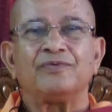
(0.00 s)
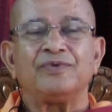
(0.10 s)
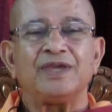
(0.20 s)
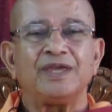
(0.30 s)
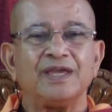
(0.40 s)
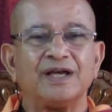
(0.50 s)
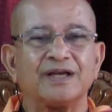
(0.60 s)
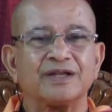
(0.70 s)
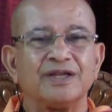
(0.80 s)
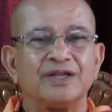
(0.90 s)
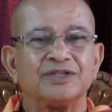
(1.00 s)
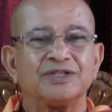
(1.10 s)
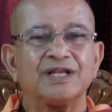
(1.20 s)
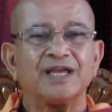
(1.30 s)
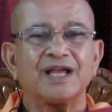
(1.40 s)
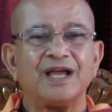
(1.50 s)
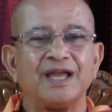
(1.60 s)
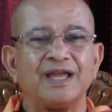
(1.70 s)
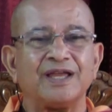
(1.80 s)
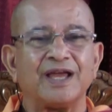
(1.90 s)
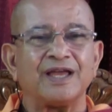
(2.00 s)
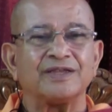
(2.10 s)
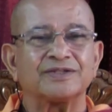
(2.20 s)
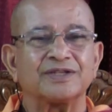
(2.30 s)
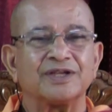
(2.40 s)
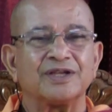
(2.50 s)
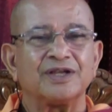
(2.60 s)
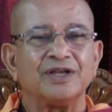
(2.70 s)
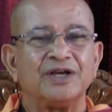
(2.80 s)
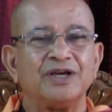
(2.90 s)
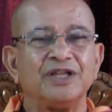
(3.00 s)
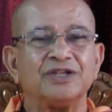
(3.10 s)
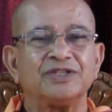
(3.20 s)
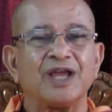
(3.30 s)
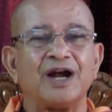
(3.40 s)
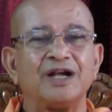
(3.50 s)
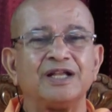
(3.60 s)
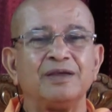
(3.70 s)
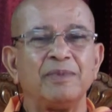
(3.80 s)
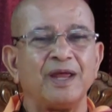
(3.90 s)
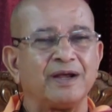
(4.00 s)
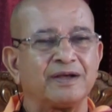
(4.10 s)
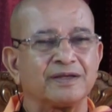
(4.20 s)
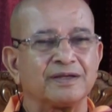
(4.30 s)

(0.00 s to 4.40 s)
we hear Janaka has reached the ultimate.